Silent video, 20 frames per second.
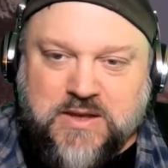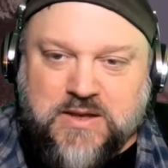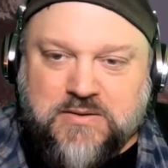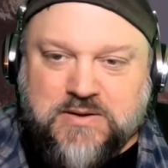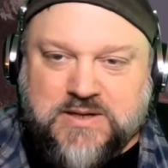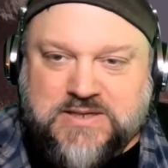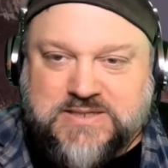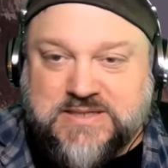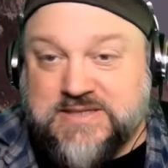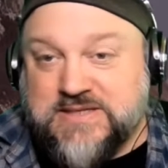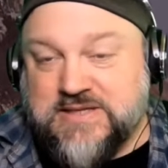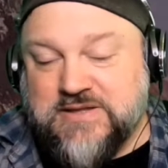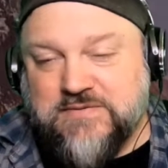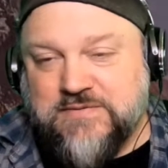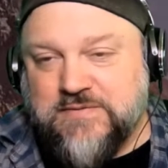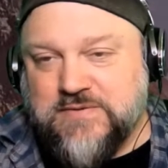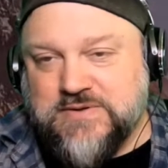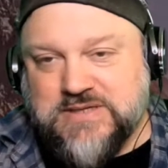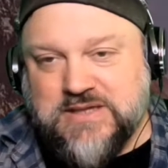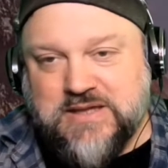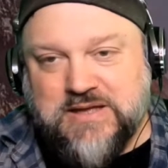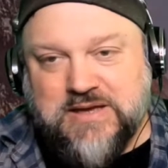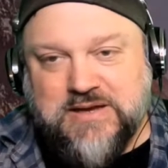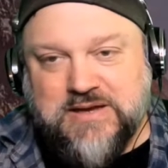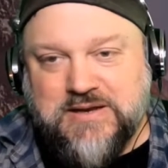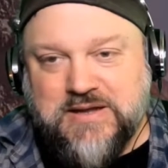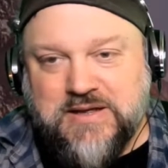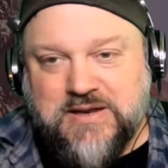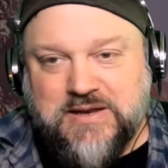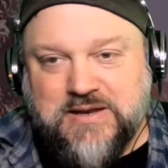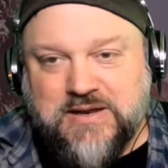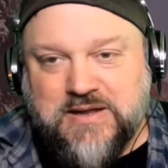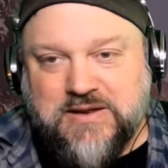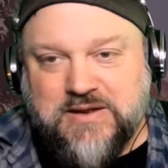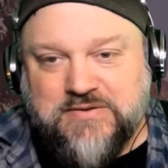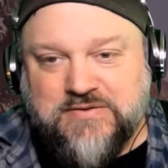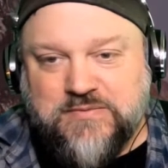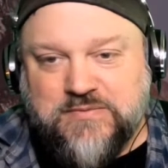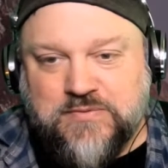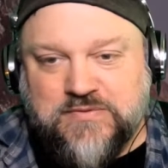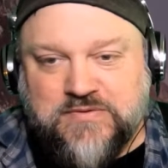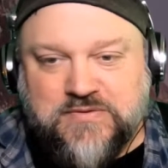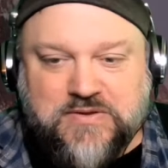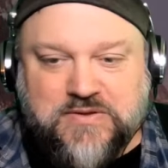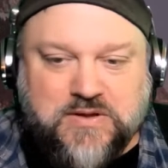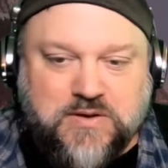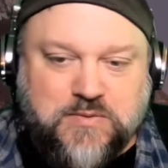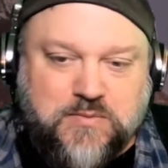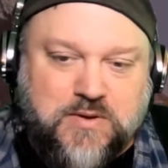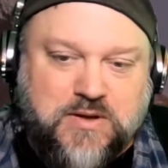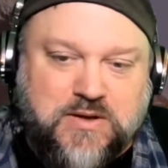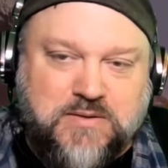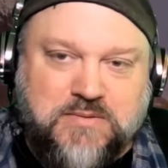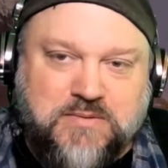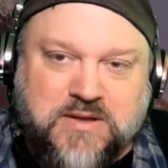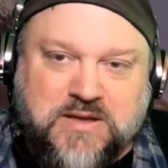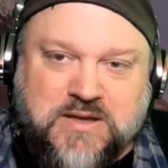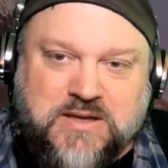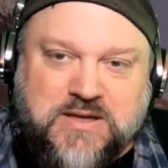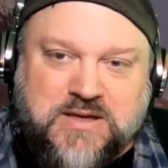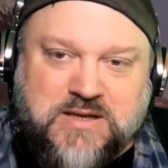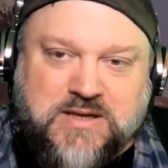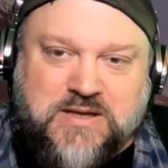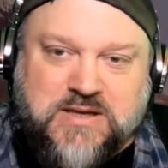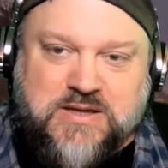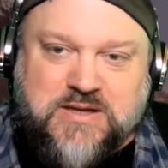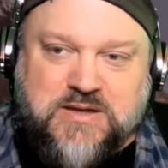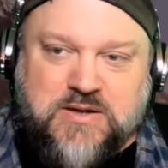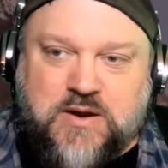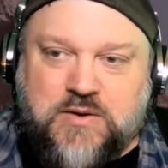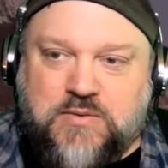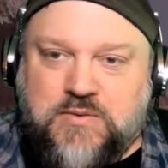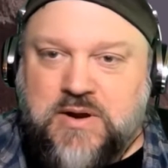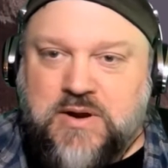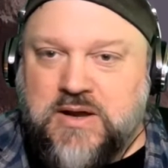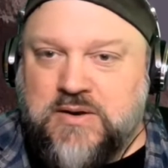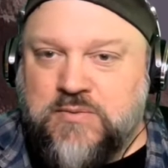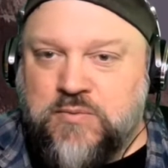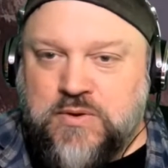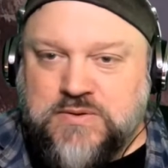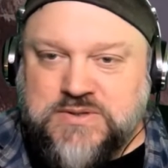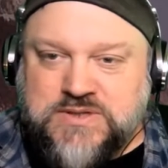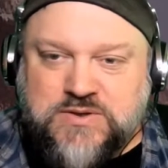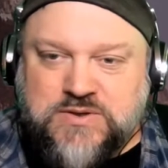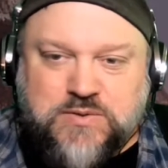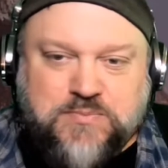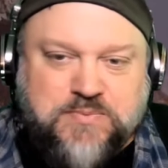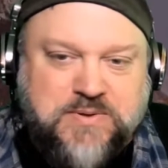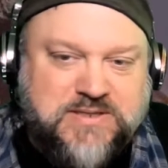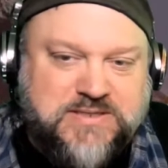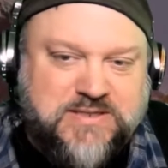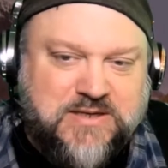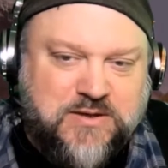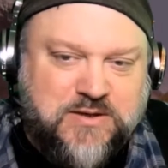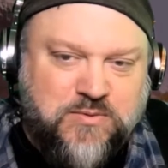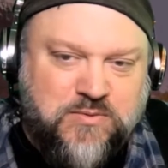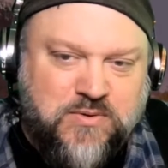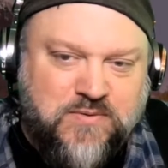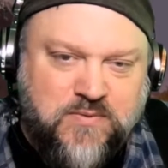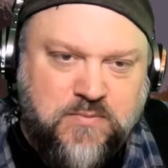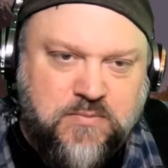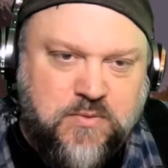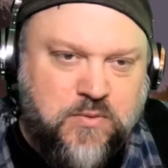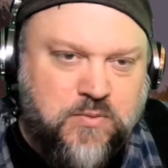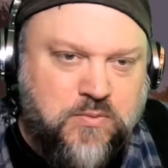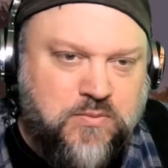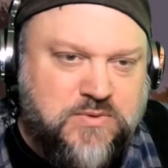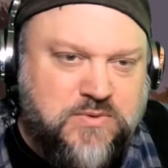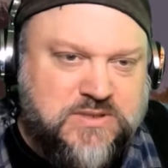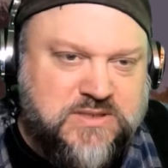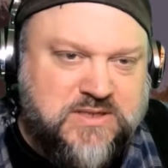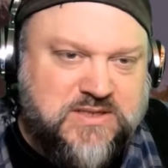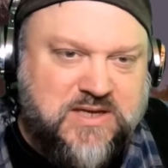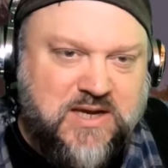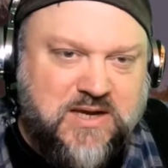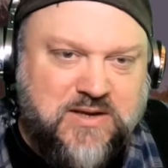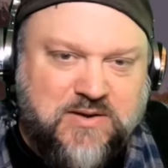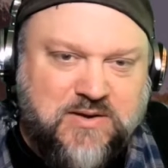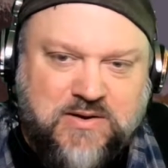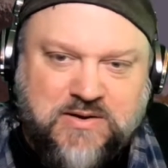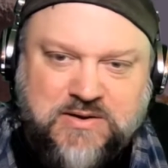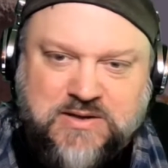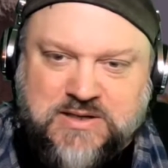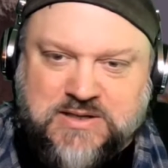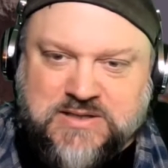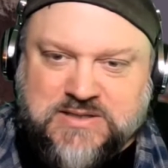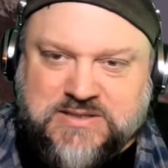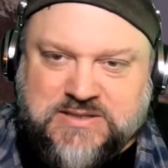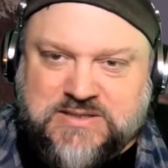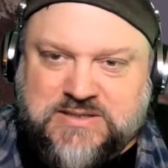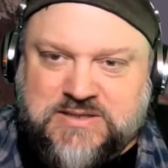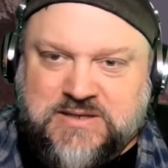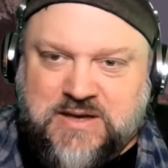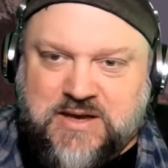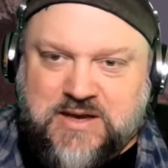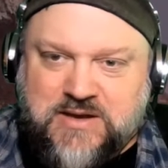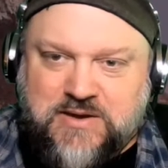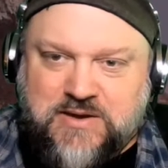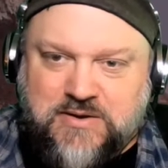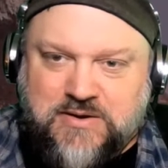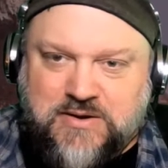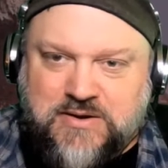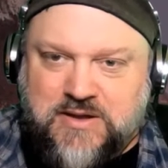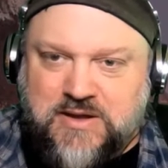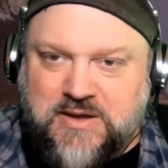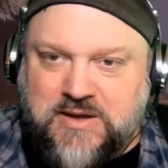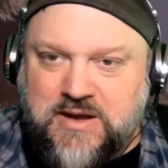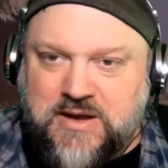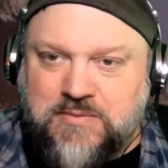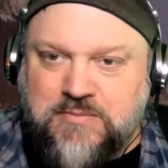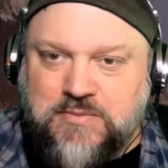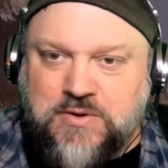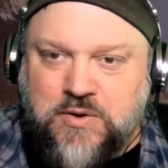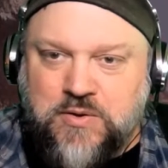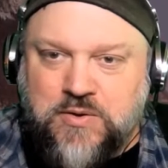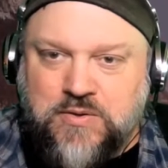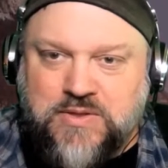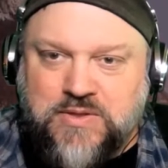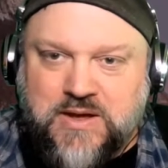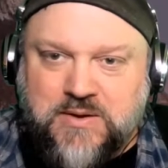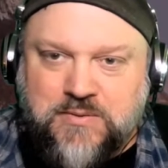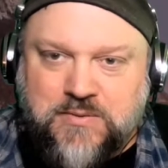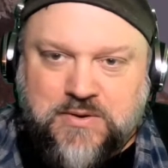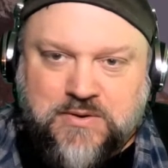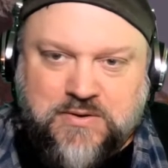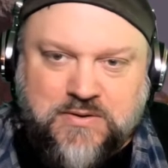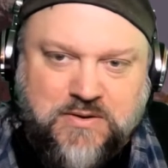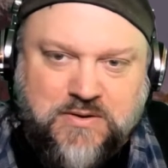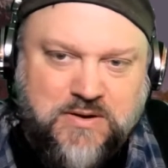because it's in the first line, and I just wasn't thinking about it. All right. Well, I was going to do Peace Like a River, but since K-Dog is not here today, I'm going to hold that one.